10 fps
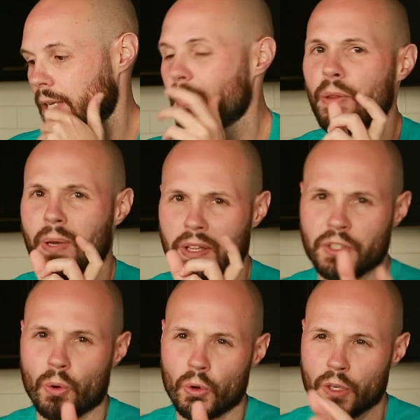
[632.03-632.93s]
And by the way,
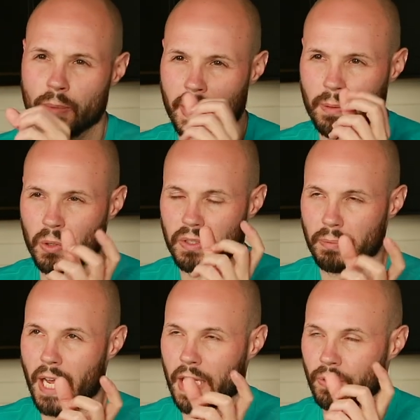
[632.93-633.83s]
these are ordered by your most
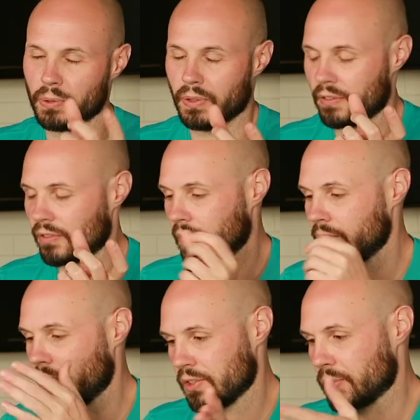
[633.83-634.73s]
impactful into the front.
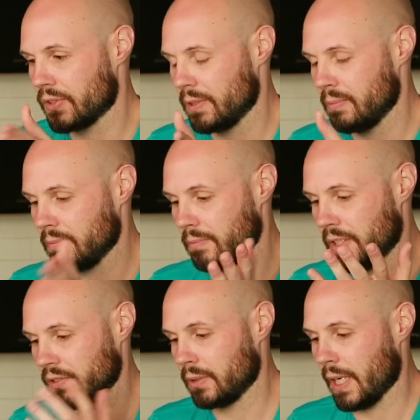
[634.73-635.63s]
I sort them
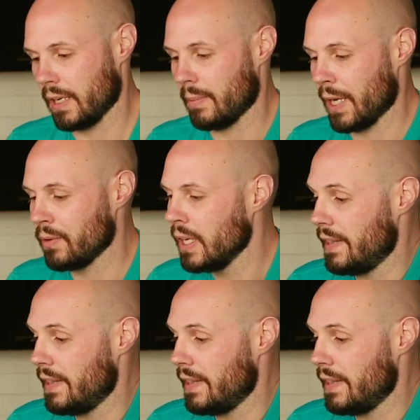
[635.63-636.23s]
basically by amount.